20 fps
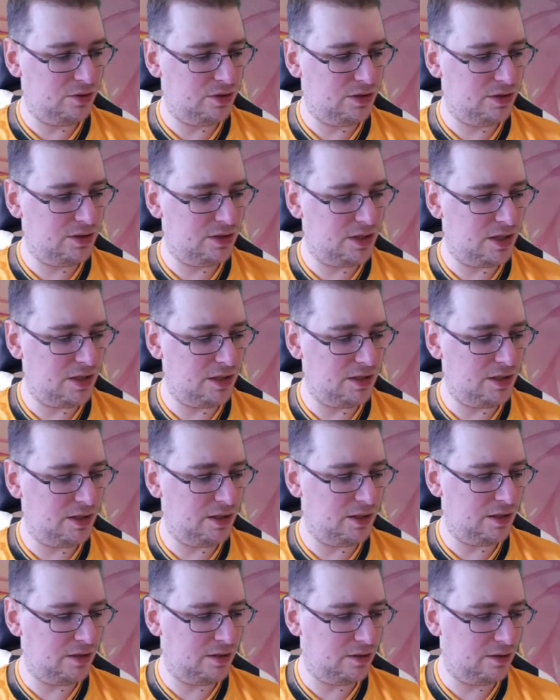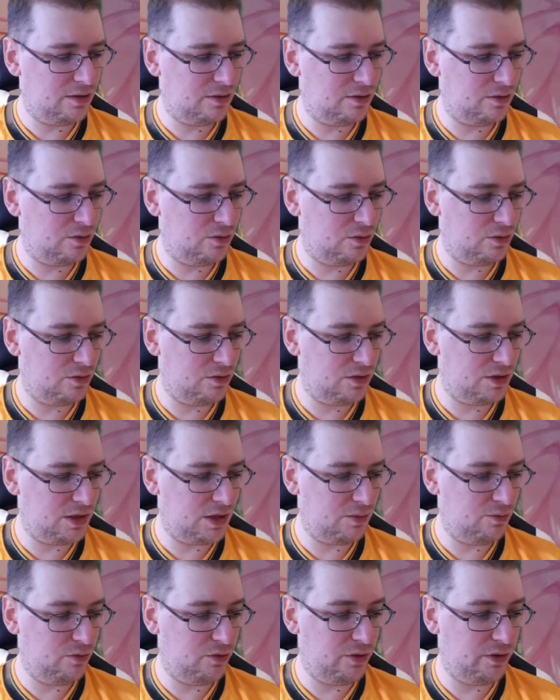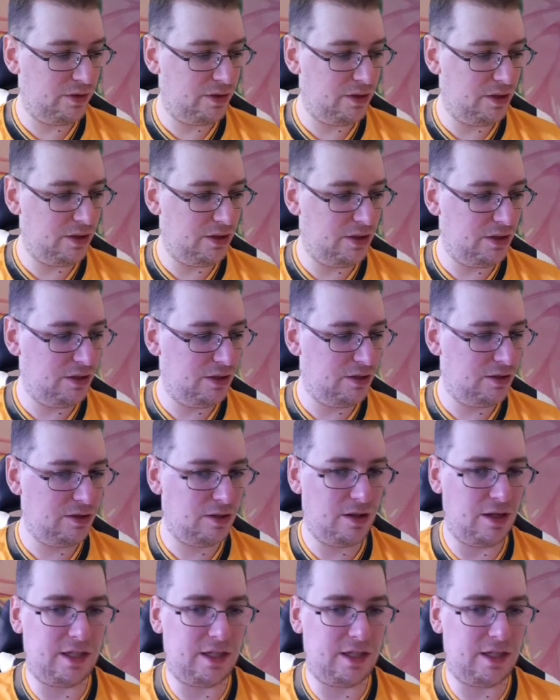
saying somewhere in here,